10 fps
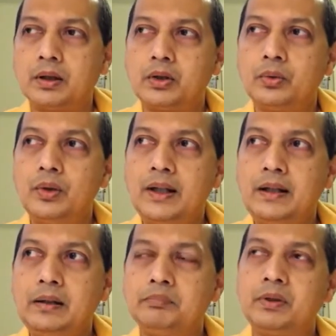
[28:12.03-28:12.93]

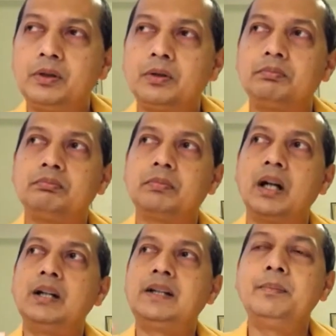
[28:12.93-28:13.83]
truly,
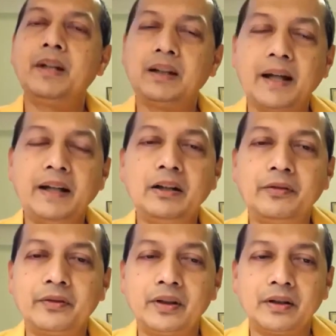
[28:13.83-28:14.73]
ultimate kind
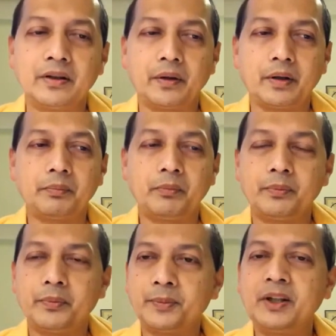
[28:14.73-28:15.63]
of
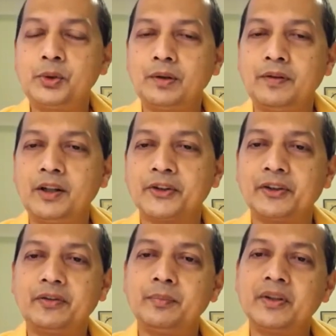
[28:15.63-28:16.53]
spiritual
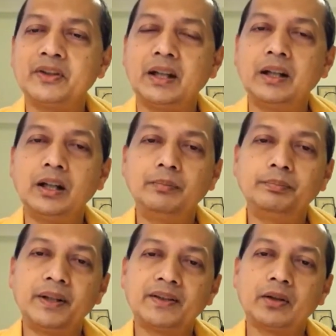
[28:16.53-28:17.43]
philosophy must
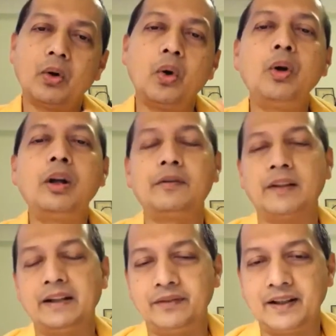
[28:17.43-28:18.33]
encompass whole of
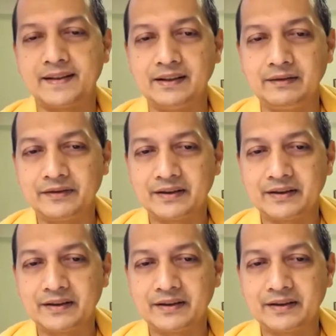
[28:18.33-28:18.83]
life itself.